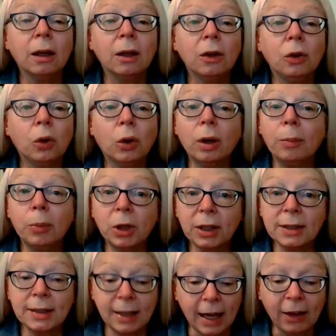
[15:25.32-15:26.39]
Your
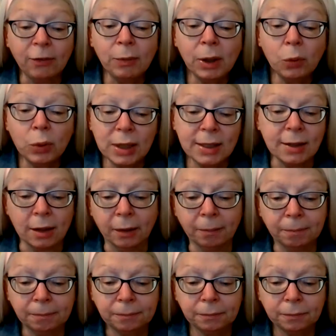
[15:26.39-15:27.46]
books gave me wisdom.
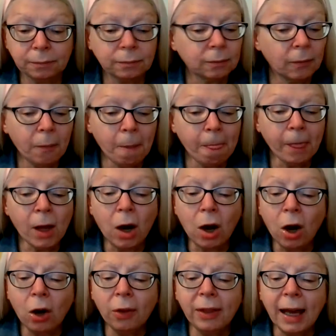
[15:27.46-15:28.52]

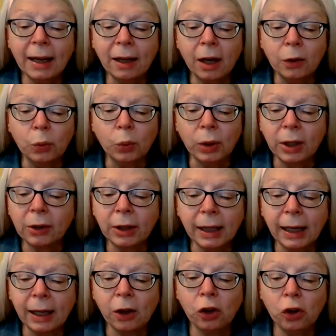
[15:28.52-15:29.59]
All that
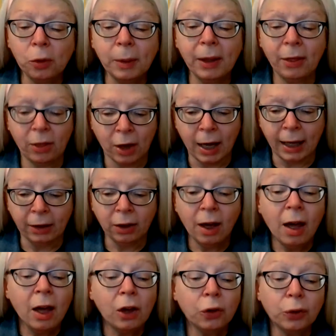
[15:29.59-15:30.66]
unwearying human thought
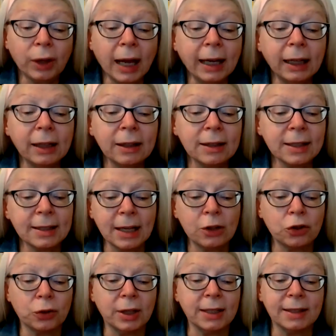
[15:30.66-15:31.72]
created in the
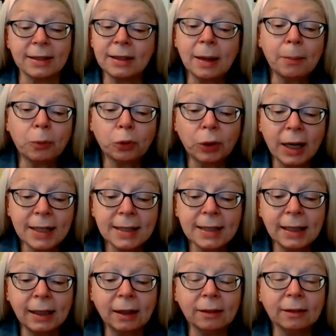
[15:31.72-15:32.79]
centuries is compressed
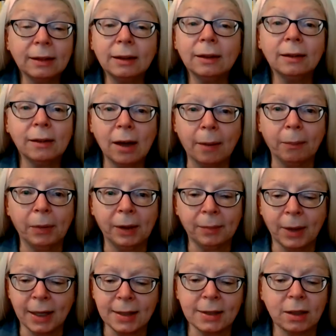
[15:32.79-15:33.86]
in a little lump in
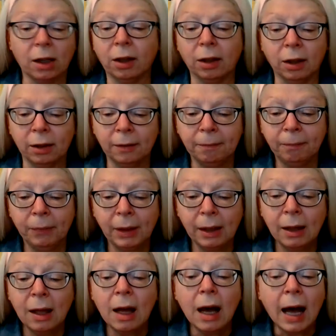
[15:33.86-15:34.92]
my skull.
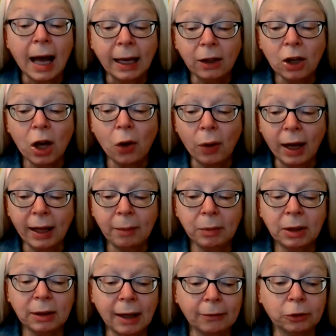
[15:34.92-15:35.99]
I know I am
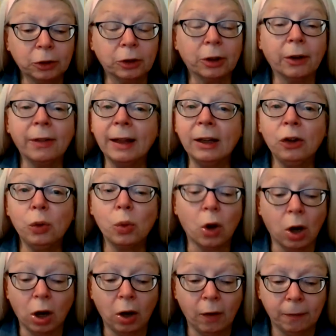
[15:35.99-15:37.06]
cleverer than you
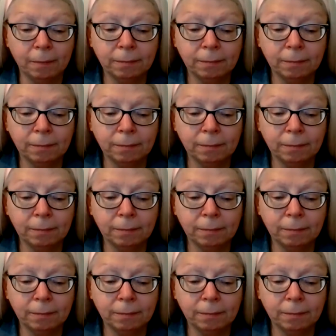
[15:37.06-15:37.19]
all.